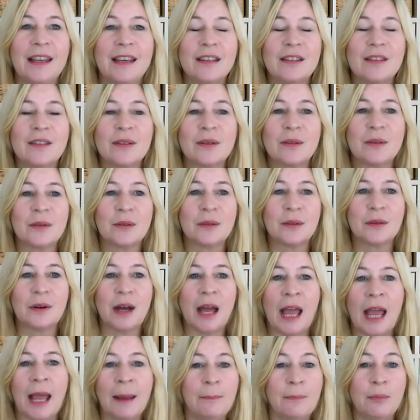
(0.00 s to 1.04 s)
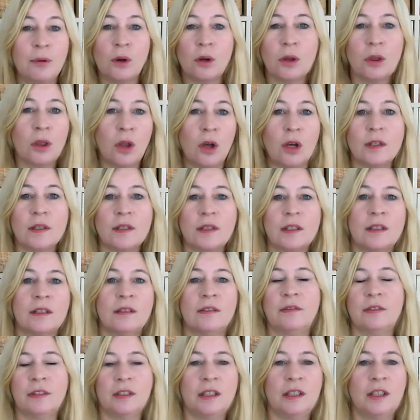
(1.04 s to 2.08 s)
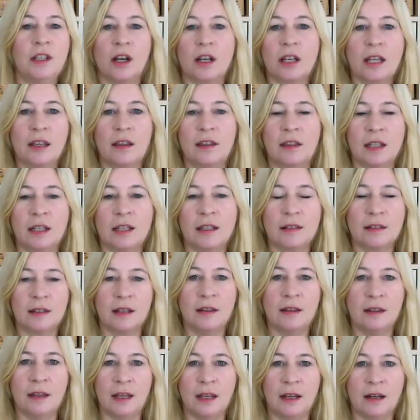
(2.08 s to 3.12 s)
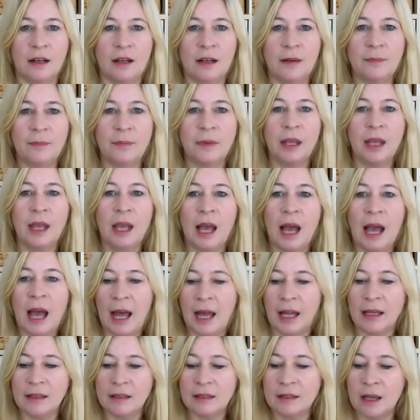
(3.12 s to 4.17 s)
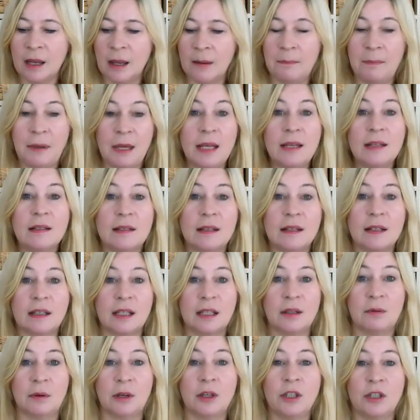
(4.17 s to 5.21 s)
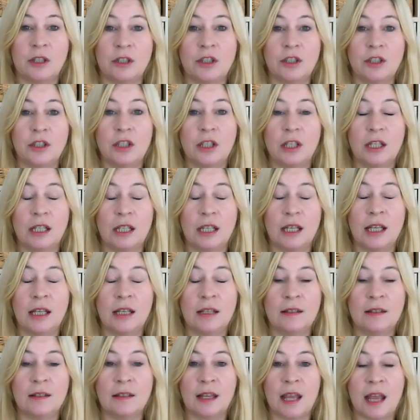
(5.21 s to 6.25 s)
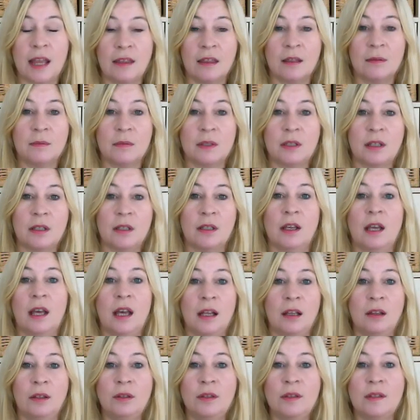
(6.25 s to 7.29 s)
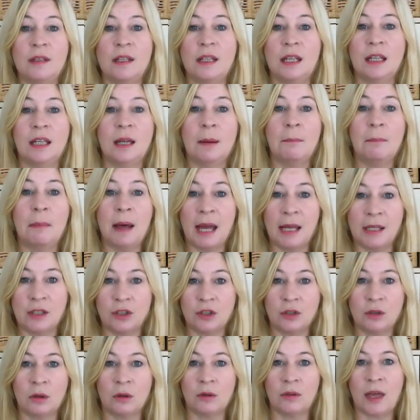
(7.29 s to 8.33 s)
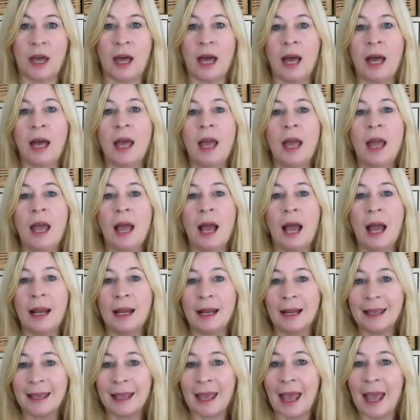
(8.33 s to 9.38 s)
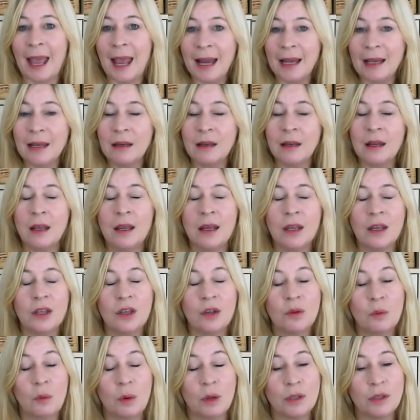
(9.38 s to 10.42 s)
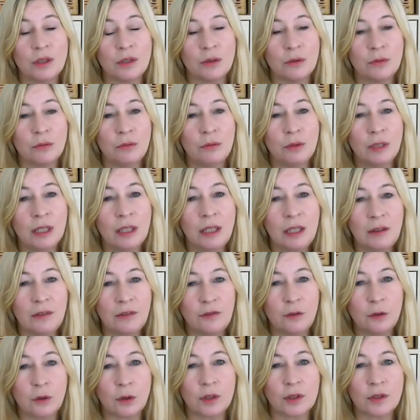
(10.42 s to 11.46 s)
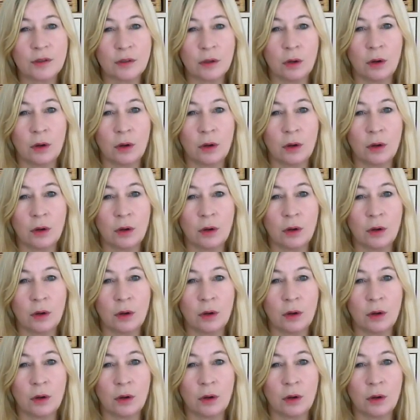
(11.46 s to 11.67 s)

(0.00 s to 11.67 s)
So put lots of yucky things in there, and basically what you're doing is getting them to hallucinate and imagine all that. And again, you want to really focus